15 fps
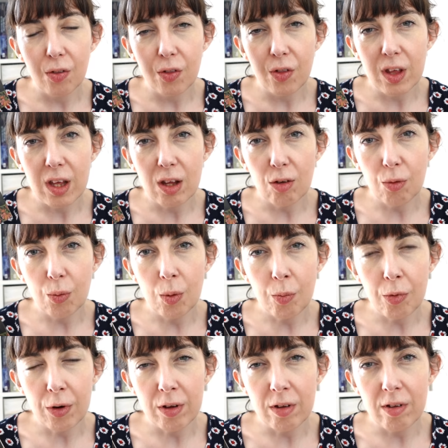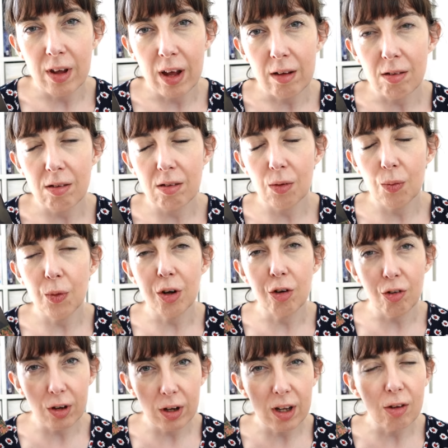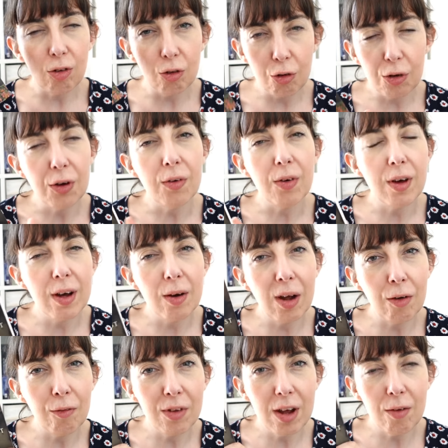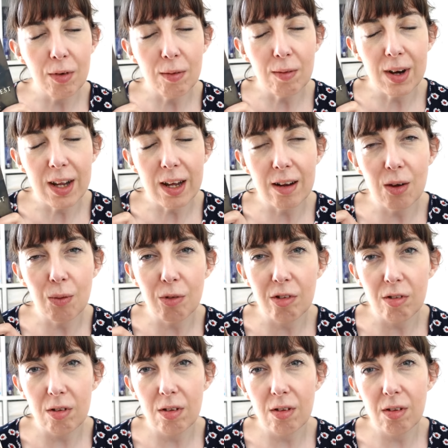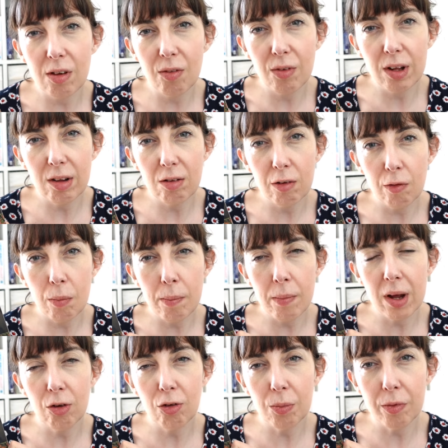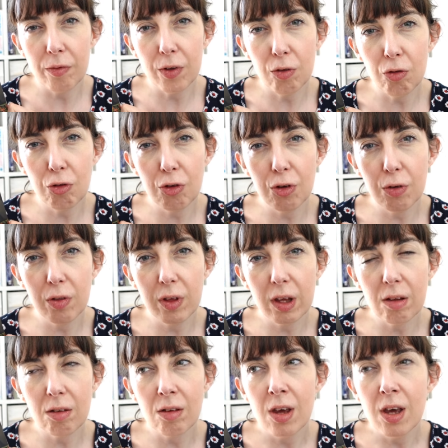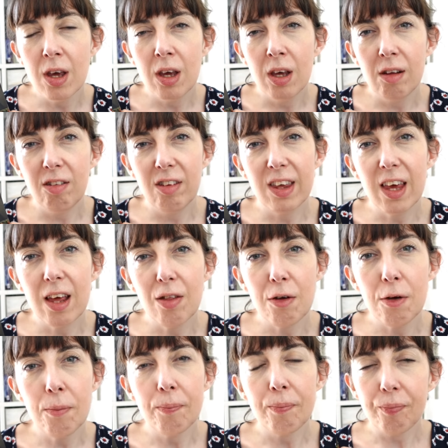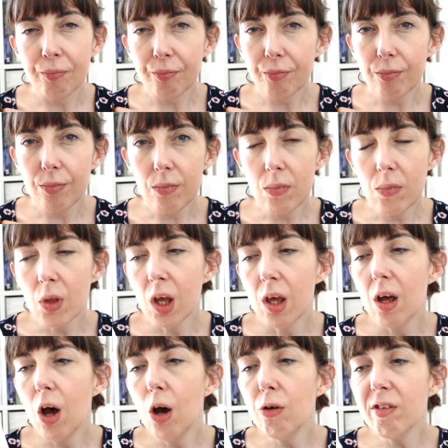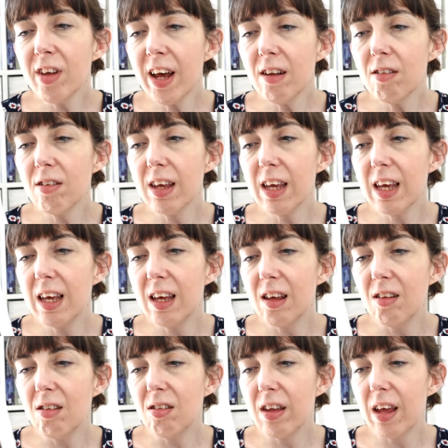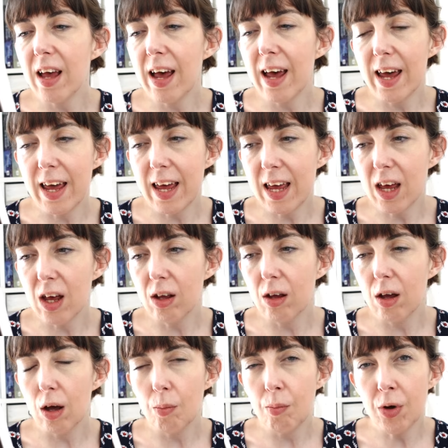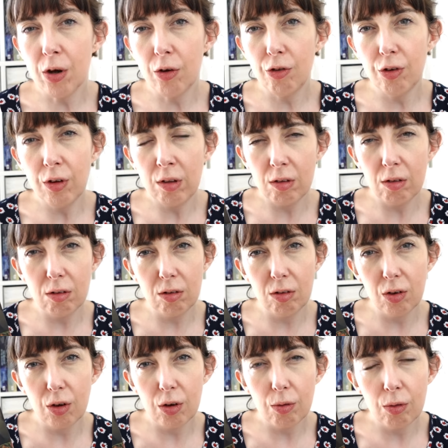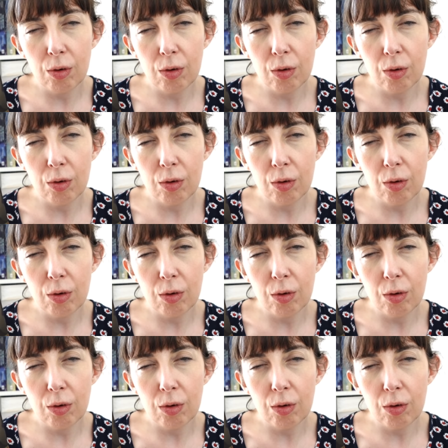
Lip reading: the Swan Princess, which is true. After having read it, it was definitely sort of a mashup of those two things together. Odette is a merchant's,